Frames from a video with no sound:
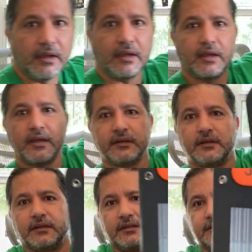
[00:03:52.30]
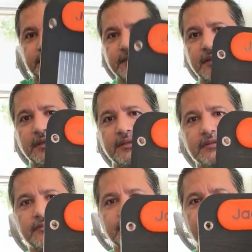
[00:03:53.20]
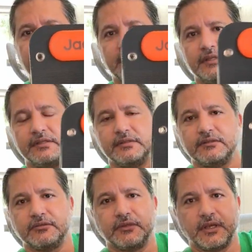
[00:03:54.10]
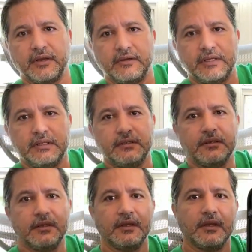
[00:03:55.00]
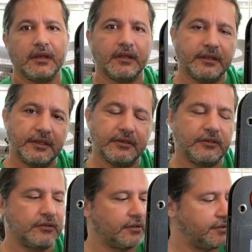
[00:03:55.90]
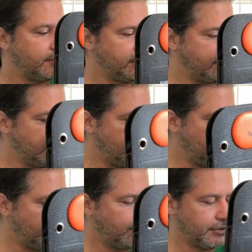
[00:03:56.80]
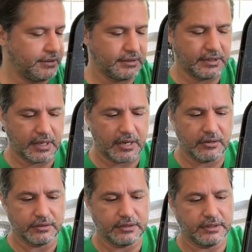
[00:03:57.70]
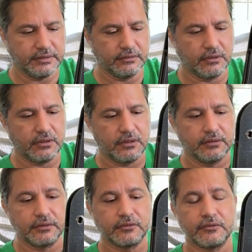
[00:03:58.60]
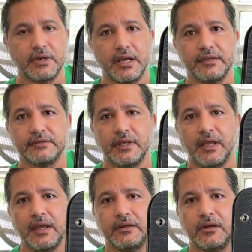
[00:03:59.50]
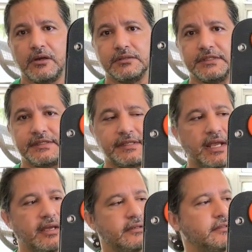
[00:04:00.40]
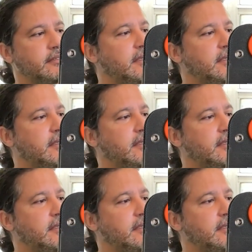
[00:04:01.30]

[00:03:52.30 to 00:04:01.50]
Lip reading: And it's like this, very easy to carry. And here you're gonna be seeing me putting it out in on the grass and on sand.